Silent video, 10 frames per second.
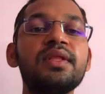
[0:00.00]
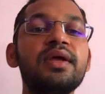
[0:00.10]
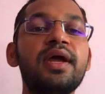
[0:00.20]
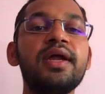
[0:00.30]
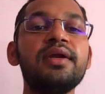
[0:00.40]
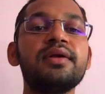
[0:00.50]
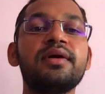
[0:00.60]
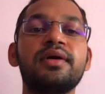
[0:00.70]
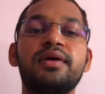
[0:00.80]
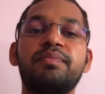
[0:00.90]
And
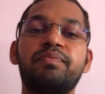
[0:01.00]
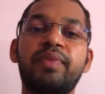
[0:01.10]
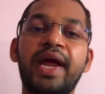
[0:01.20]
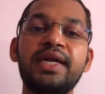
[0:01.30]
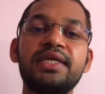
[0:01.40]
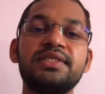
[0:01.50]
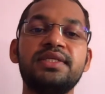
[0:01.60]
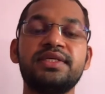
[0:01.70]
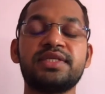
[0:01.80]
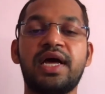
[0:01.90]
practice
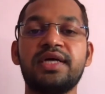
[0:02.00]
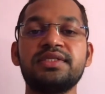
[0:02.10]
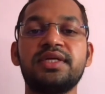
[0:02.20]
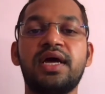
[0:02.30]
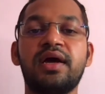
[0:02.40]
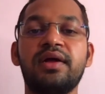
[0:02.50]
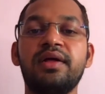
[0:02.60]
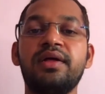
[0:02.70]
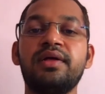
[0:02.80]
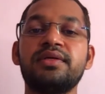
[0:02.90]
this asana
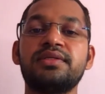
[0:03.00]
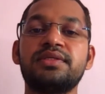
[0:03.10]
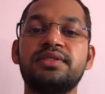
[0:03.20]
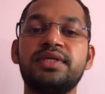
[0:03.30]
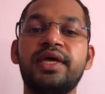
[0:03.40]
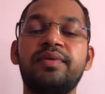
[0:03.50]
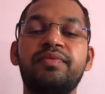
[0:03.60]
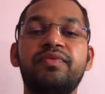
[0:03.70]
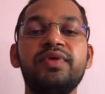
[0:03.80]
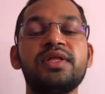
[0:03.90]
same
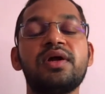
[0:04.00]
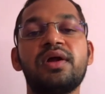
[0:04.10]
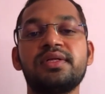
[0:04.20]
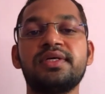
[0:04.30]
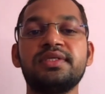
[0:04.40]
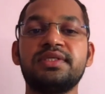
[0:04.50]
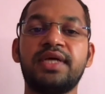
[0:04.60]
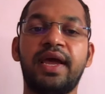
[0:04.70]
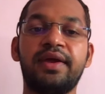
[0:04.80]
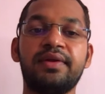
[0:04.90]
with another
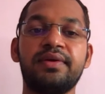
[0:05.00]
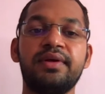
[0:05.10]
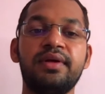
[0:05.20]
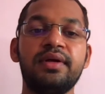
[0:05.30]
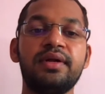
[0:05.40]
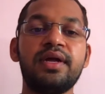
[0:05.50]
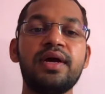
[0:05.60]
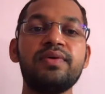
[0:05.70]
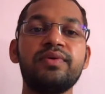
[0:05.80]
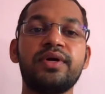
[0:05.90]
side.
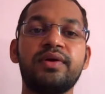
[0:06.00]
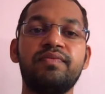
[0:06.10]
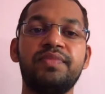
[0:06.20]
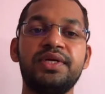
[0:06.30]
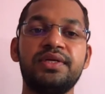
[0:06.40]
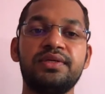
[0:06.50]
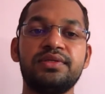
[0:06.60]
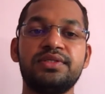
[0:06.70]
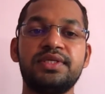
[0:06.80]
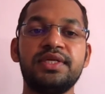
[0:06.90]
Now we
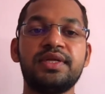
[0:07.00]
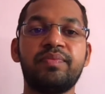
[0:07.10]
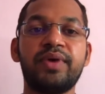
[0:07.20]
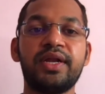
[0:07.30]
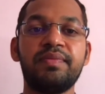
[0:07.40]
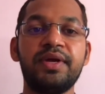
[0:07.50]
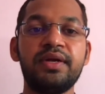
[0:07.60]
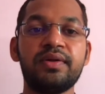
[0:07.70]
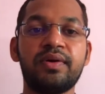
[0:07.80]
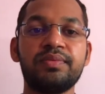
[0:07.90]
see the
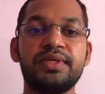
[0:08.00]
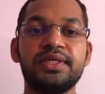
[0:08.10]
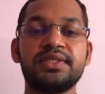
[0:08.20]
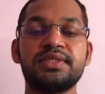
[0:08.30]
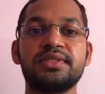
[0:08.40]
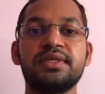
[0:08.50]
benefit of this